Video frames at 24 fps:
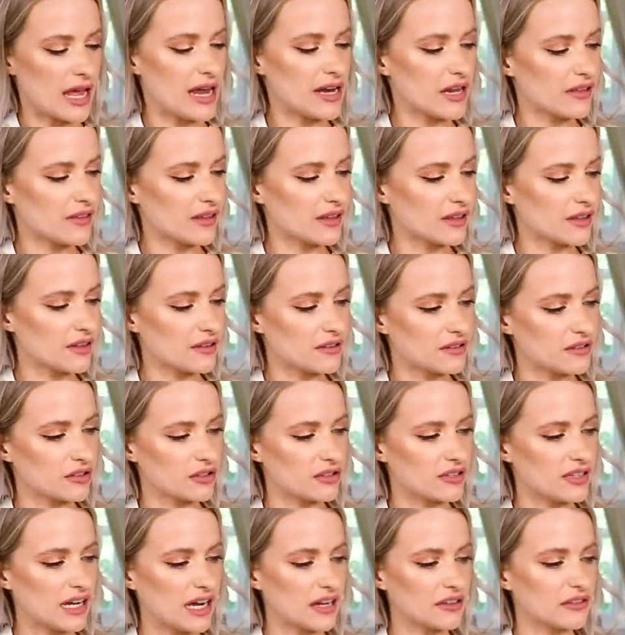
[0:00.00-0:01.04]
anything that's
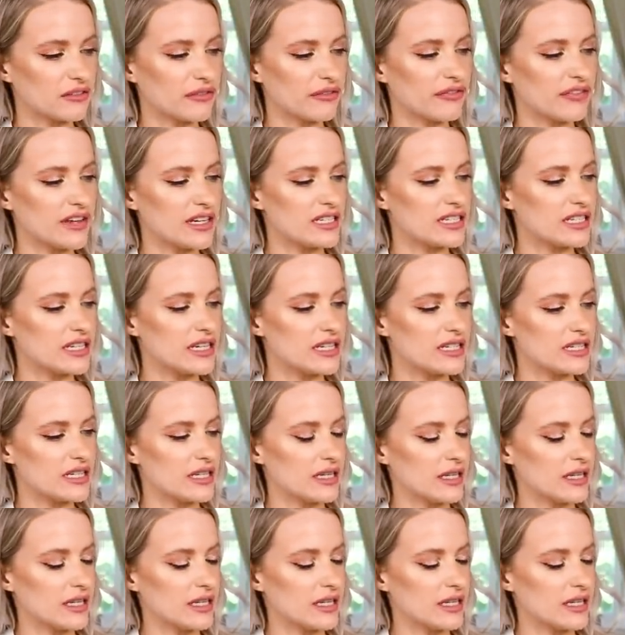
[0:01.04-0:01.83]
just nice and fitted